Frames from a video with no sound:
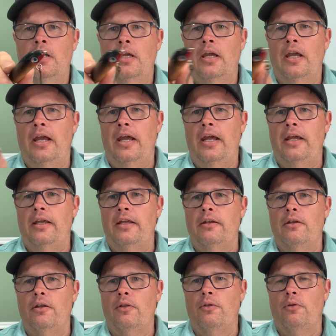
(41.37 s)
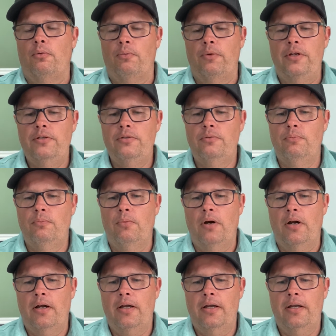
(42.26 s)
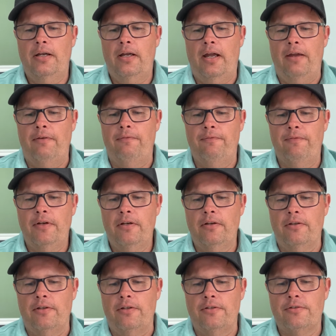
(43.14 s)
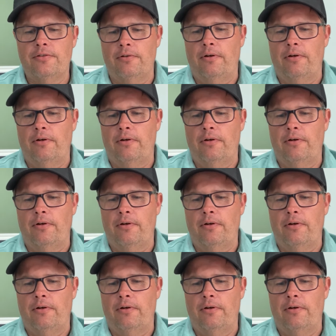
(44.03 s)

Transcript: And the reason why I figured this,